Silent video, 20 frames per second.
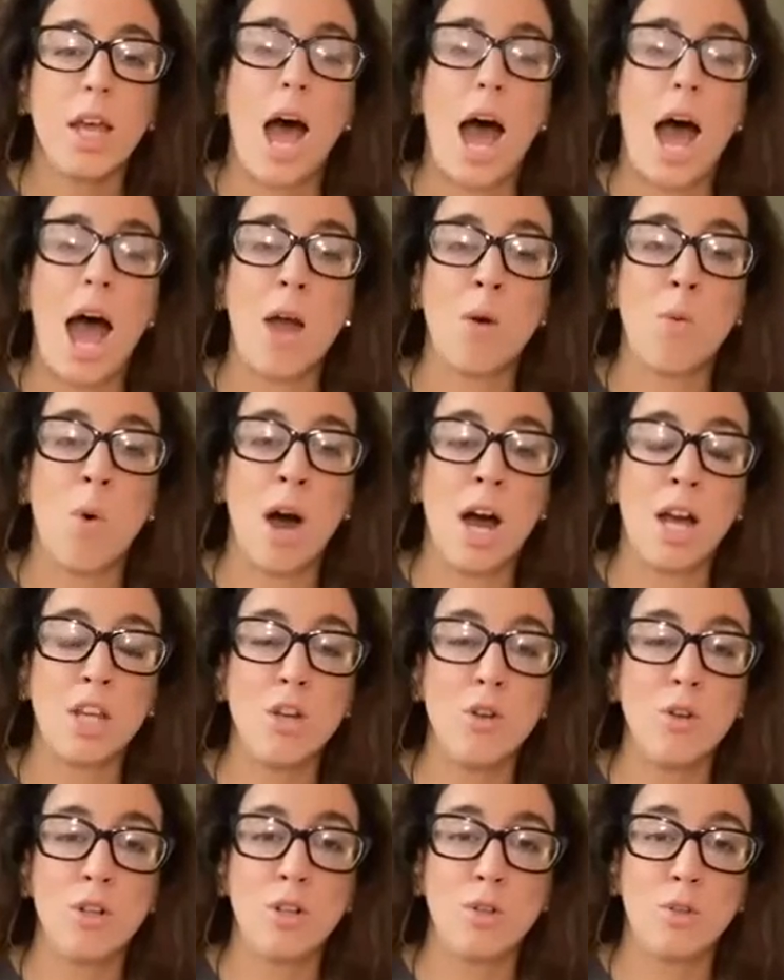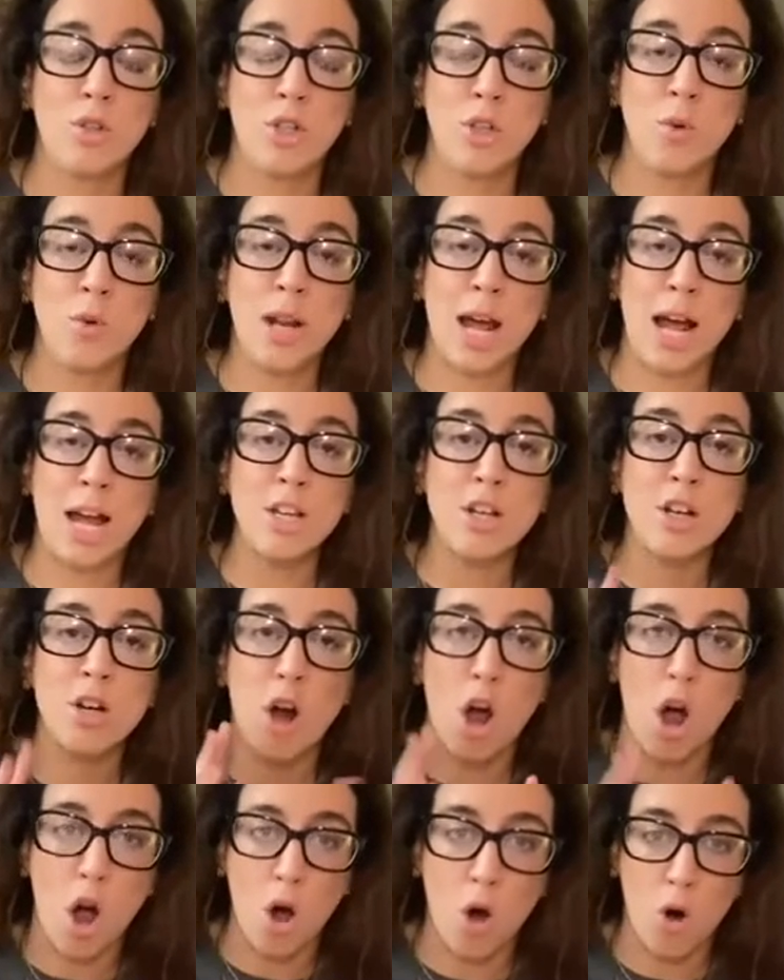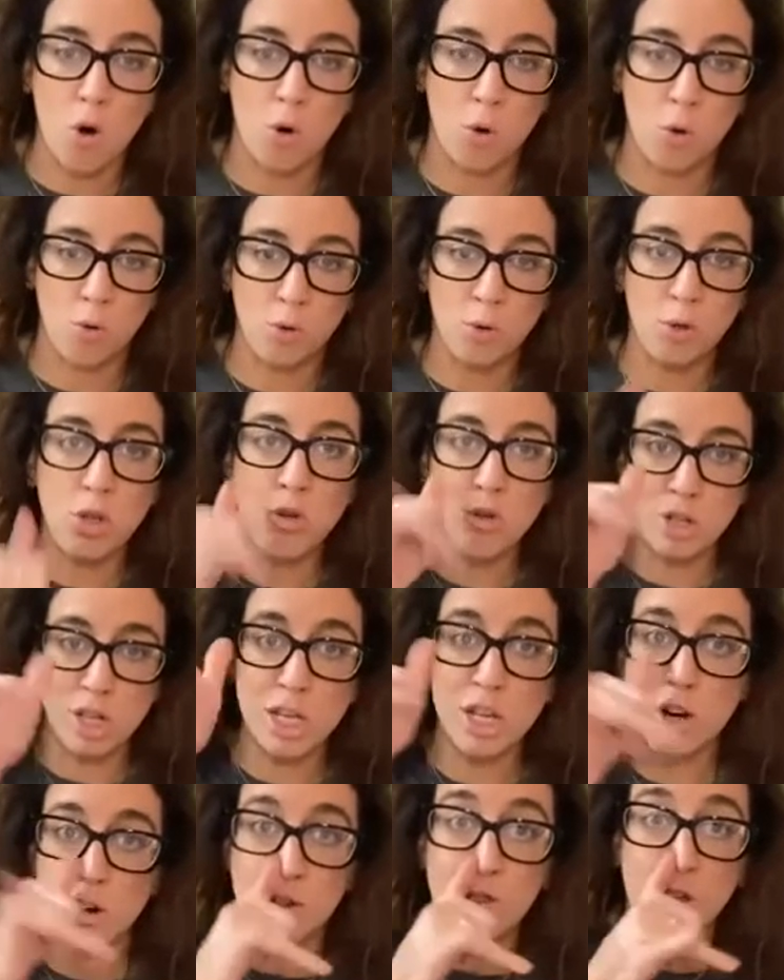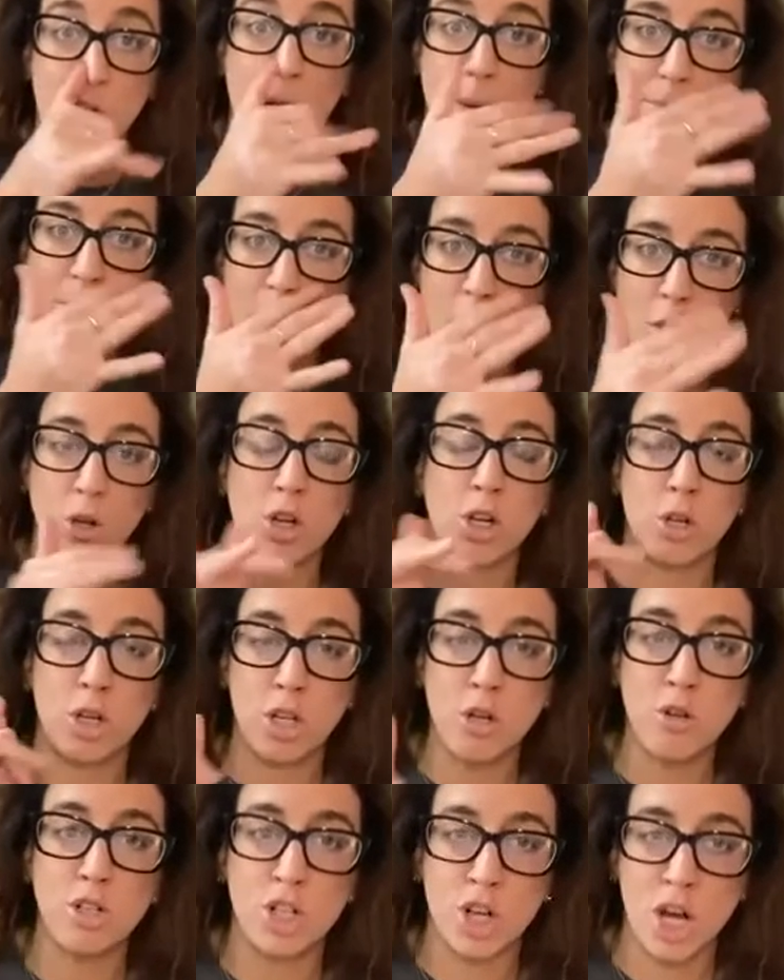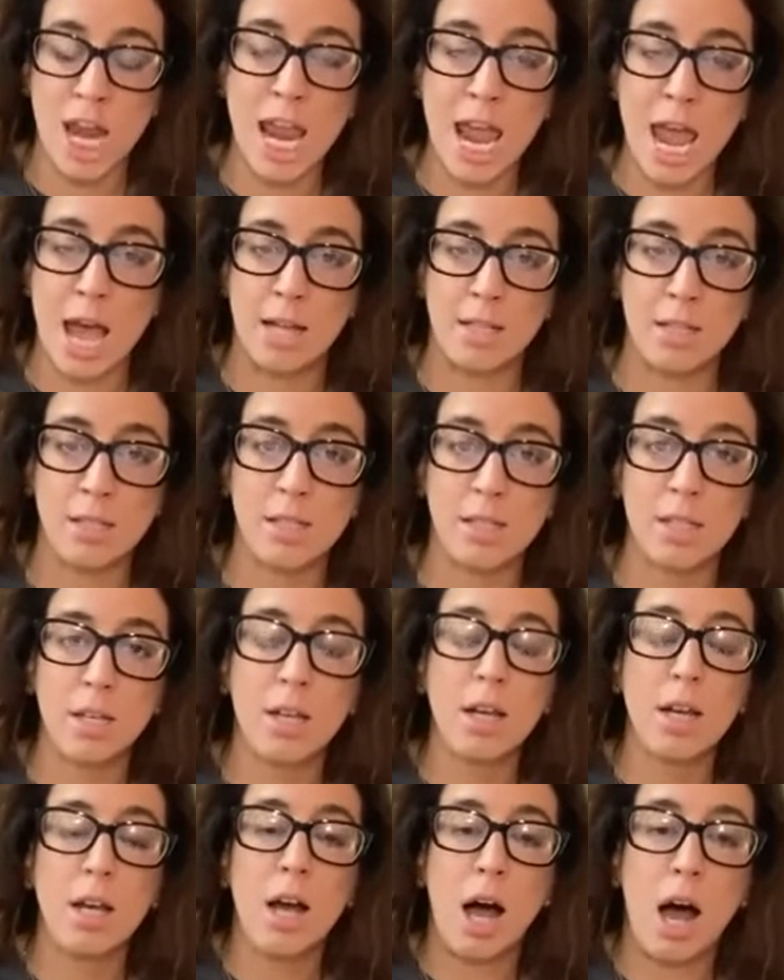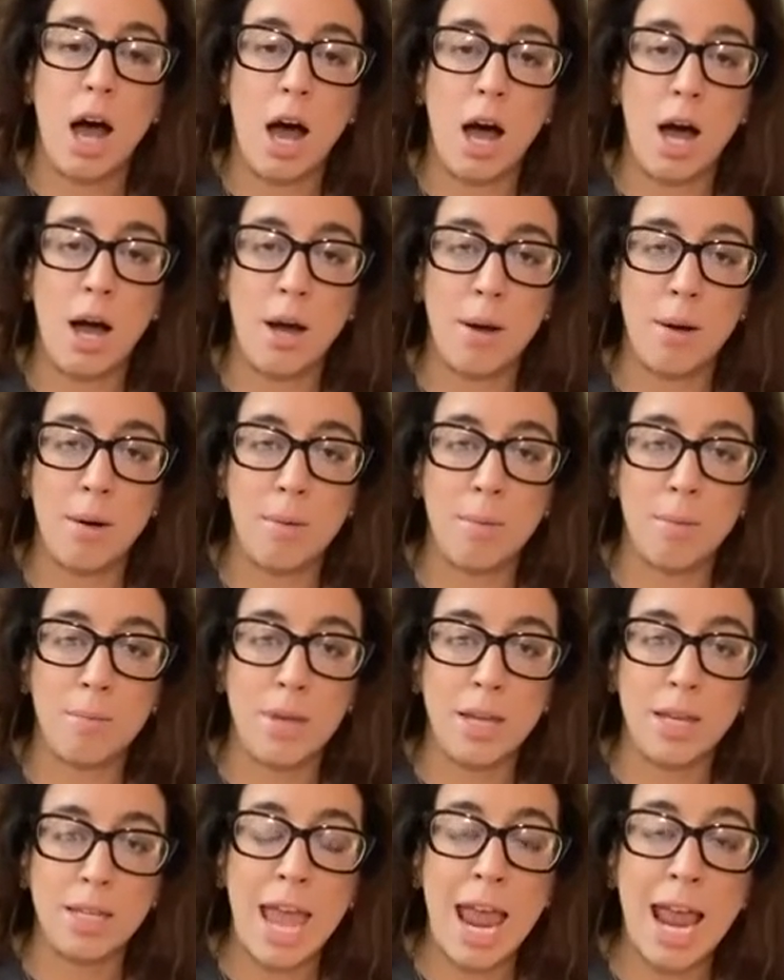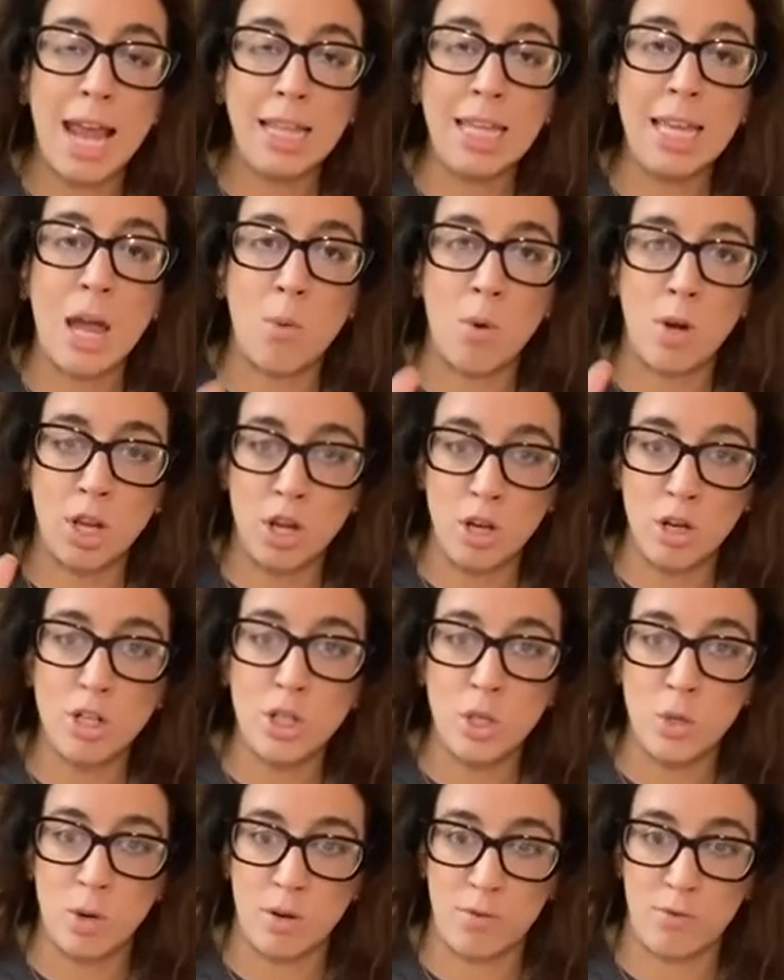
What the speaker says: I want you to do it on your own using your thumb, though. You're going to use your hands. Kaylee, I want you to do it